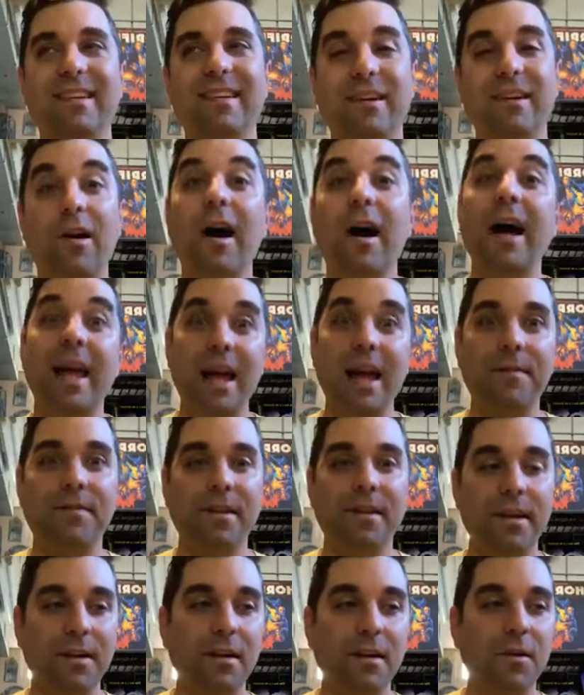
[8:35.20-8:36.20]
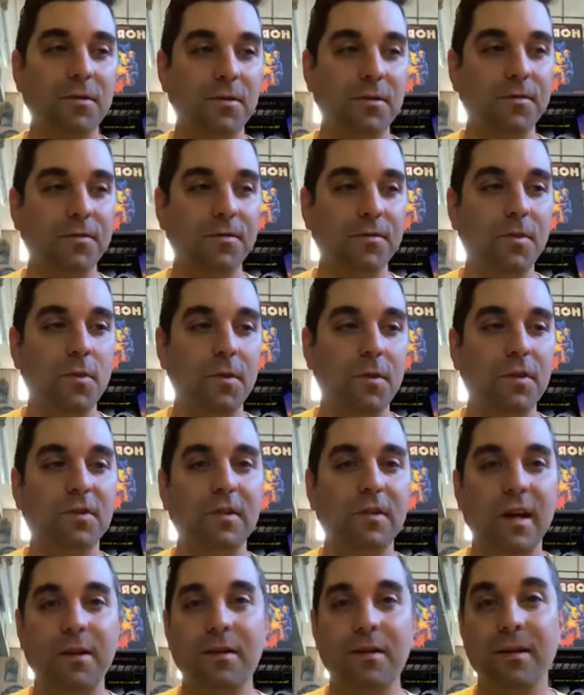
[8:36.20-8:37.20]
or I have to get it out to
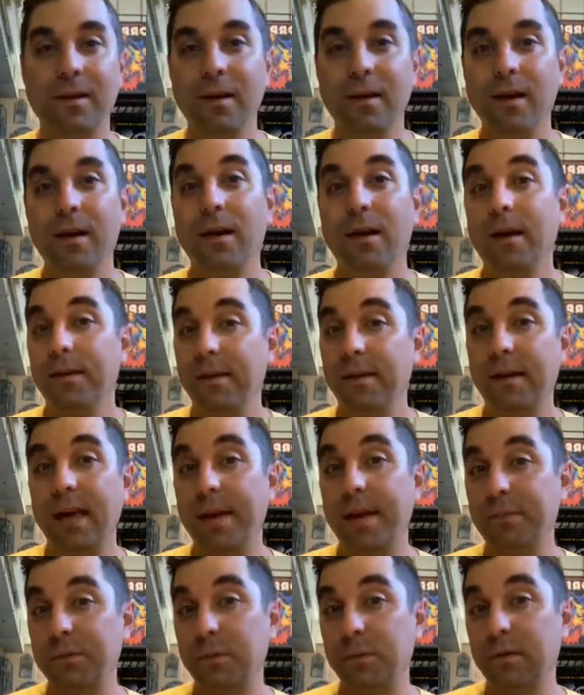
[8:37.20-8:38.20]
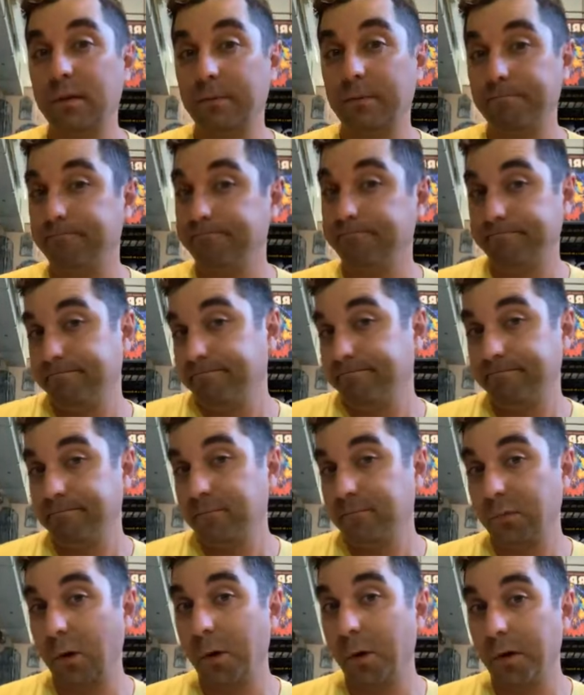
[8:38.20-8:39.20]
focus on the games we're
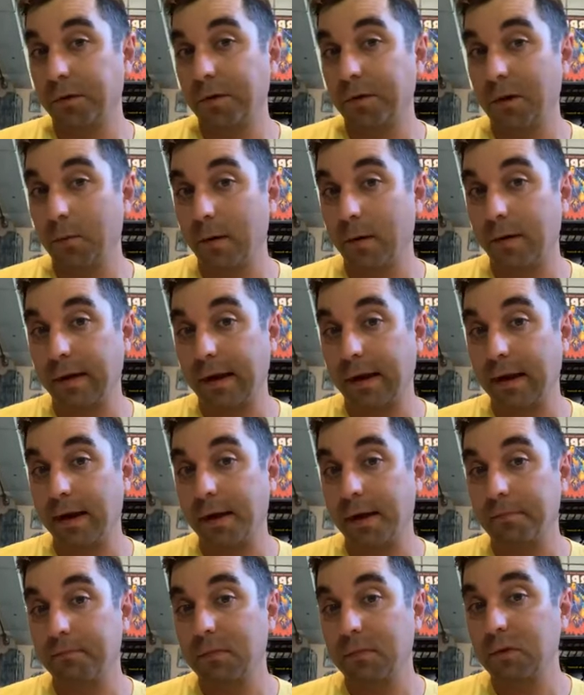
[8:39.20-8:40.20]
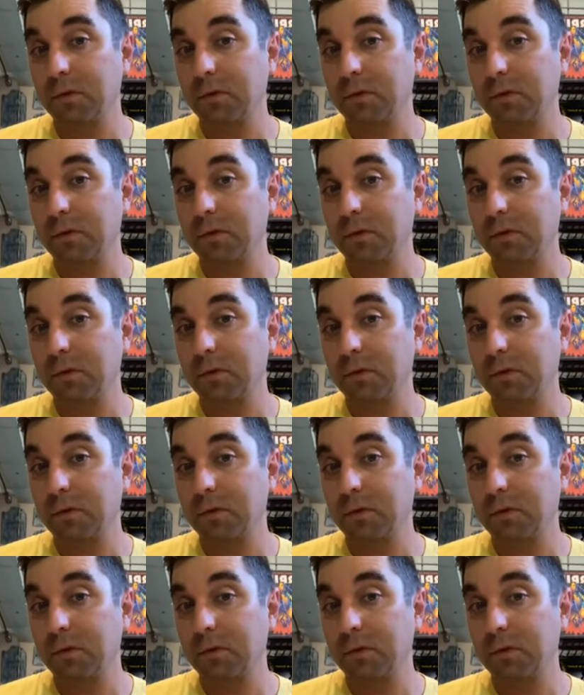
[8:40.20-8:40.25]
currently working on.